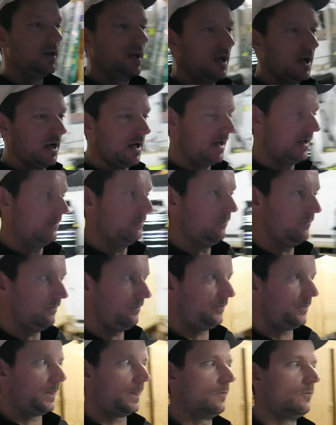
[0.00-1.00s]

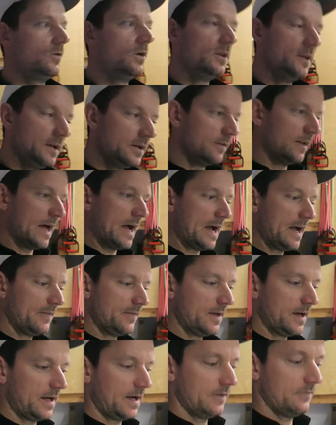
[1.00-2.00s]
I'm really glad
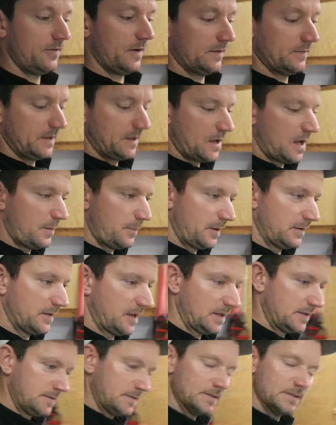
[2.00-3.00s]
that I finally got my
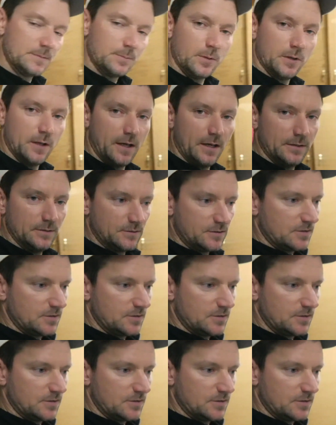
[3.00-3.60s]
license plate.